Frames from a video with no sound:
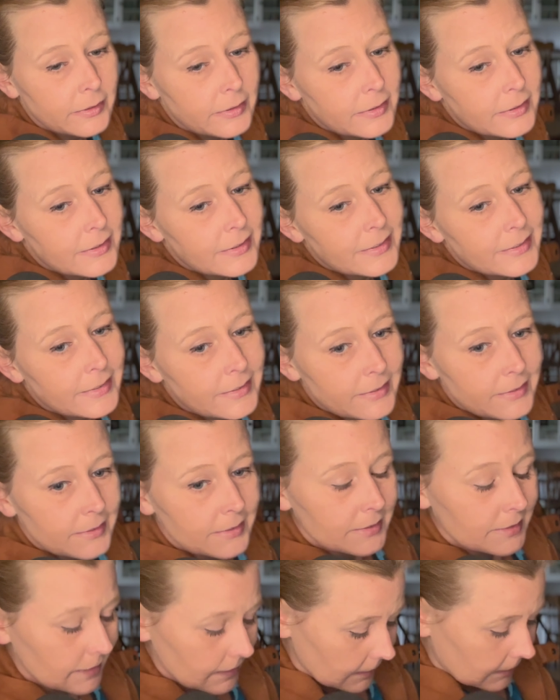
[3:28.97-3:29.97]

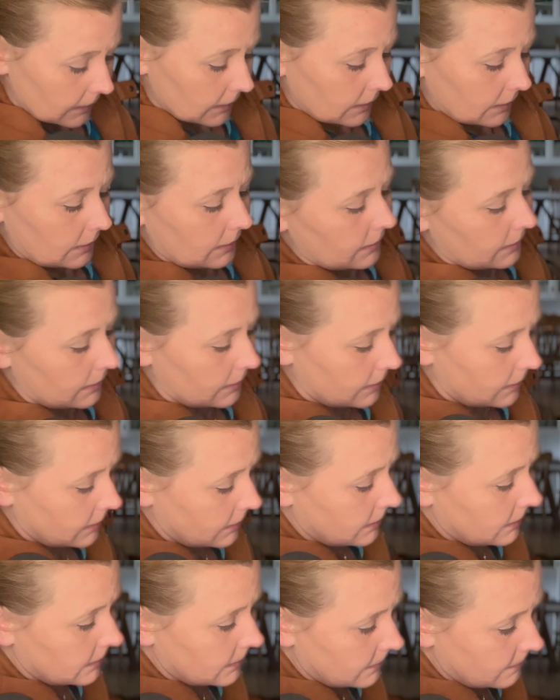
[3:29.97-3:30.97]

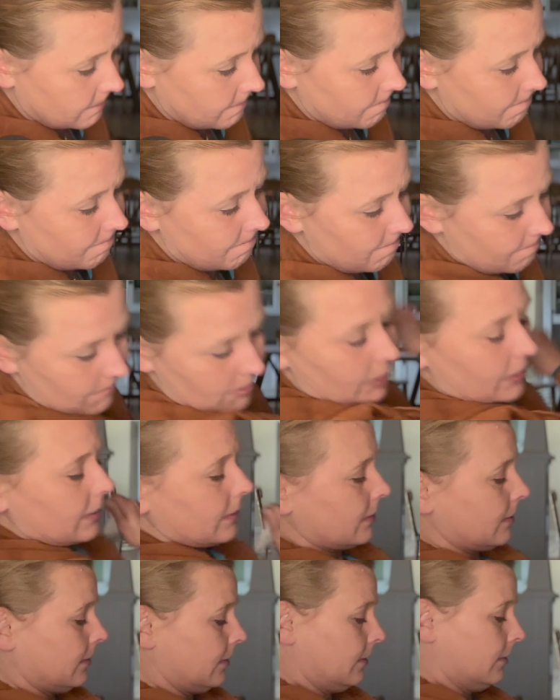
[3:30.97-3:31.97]

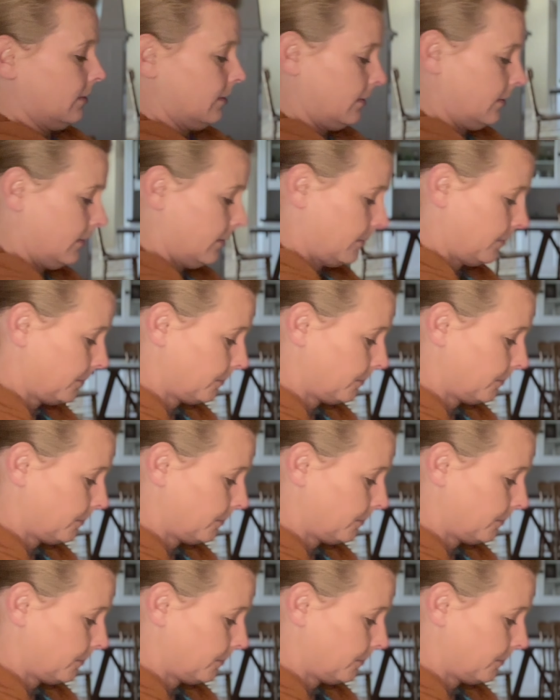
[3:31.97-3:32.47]
Nothing is said.